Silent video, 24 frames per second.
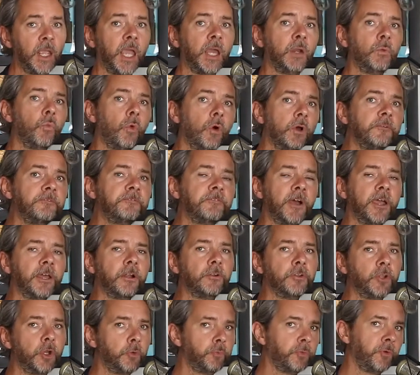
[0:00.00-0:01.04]
And one
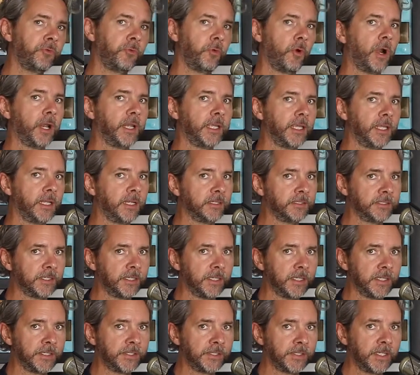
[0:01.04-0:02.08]
final note before I get into
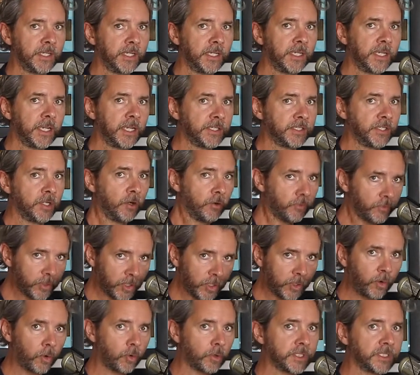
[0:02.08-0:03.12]
this is that over
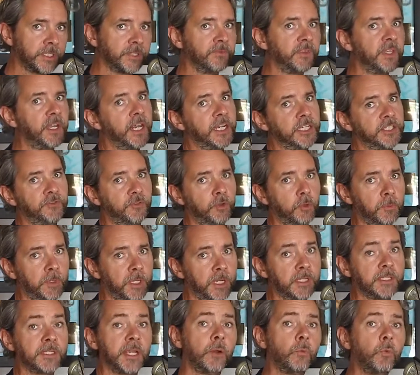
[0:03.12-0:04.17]
the course of the next few
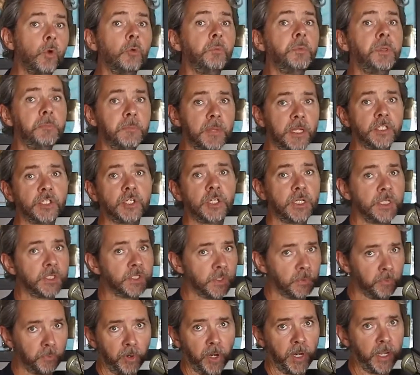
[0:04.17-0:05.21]
minutes, I will be mentioning
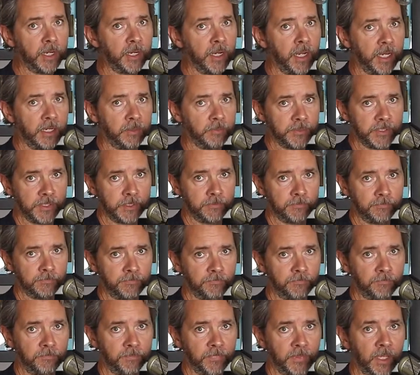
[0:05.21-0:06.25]
some brand names.
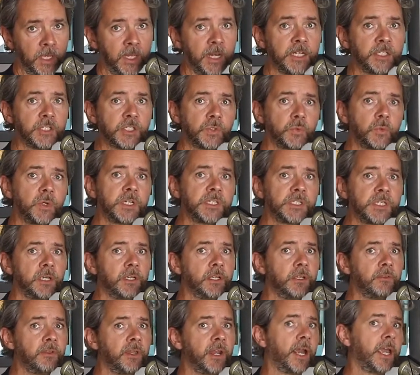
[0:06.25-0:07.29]
And I just want to tell
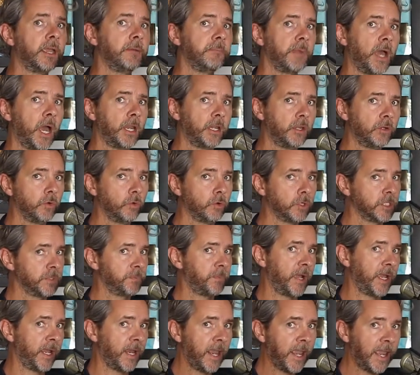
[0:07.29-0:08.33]
you that I am not endorsed
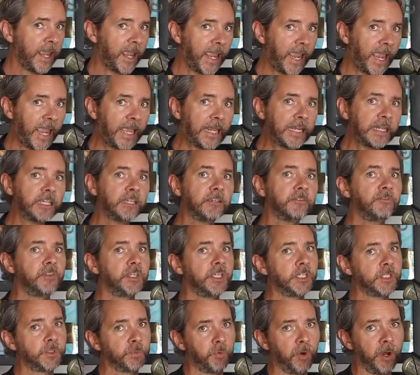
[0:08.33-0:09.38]
by any of
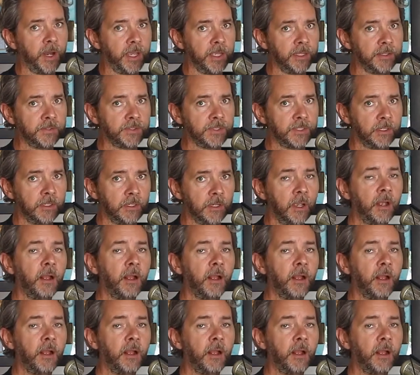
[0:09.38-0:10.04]
these brands.